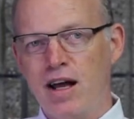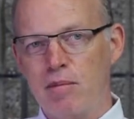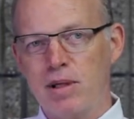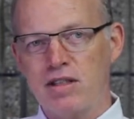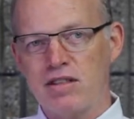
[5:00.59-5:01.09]

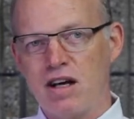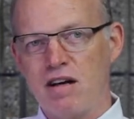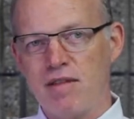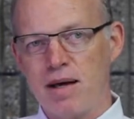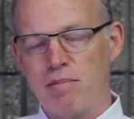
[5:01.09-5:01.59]
helping to
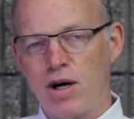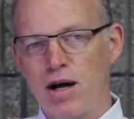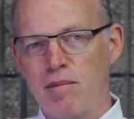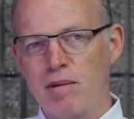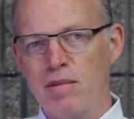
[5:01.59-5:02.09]
solve that
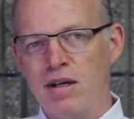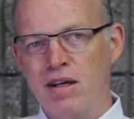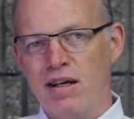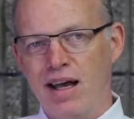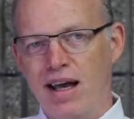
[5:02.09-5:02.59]
problem.
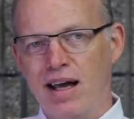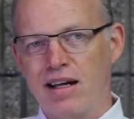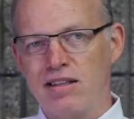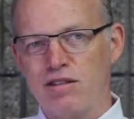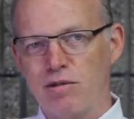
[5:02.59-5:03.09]

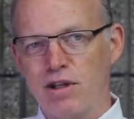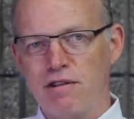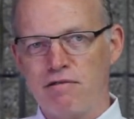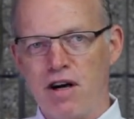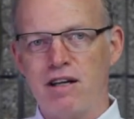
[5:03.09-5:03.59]
And it's a really
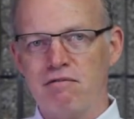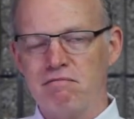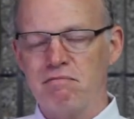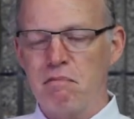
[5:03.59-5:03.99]
fun